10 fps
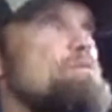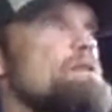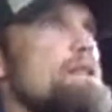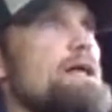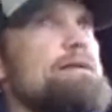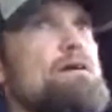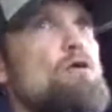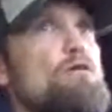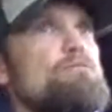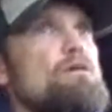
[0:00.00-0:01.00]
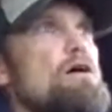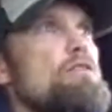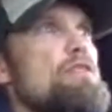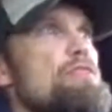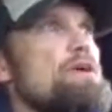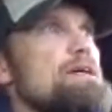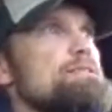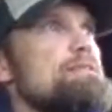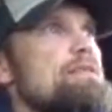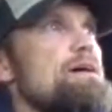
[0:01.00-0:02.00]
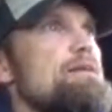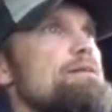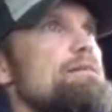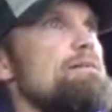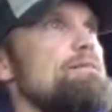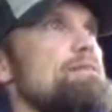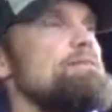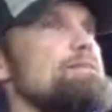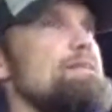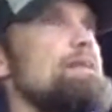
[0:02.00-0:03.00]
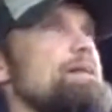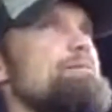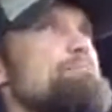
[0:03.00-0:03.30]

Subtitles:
let go of all the things that, like,